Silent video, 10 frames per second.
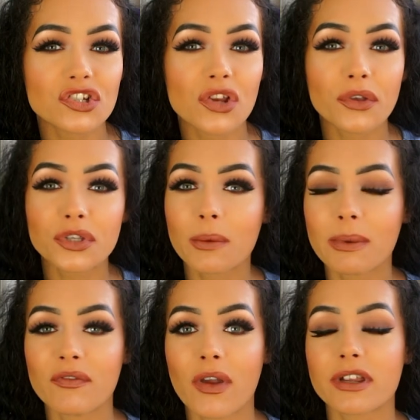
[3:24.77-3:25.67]
You know, you could
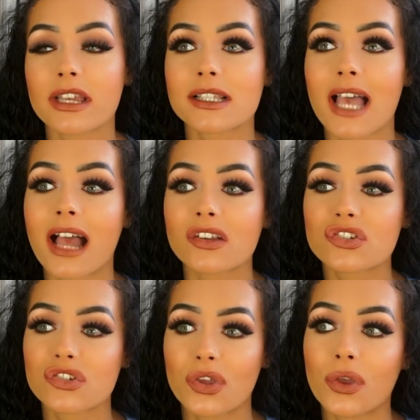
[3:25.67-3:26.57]
be very
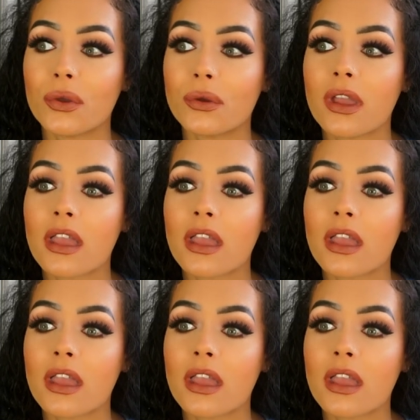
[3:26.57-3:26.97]
attached to